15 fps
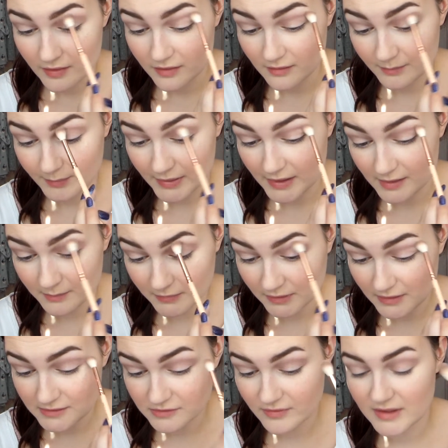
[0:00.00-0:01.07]
The pigment
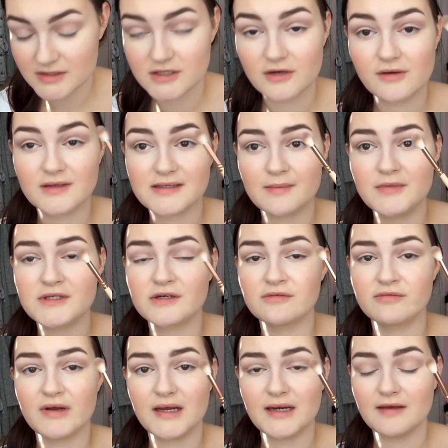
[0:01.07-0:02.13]
is great too because I'm using a
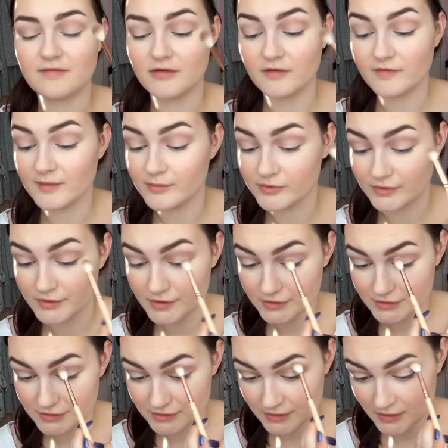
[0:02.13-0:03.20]
really fluffy
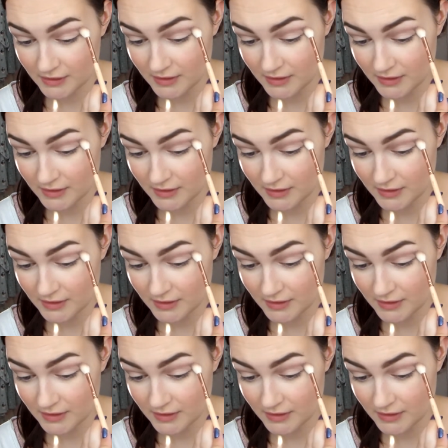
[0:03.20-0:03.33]
brush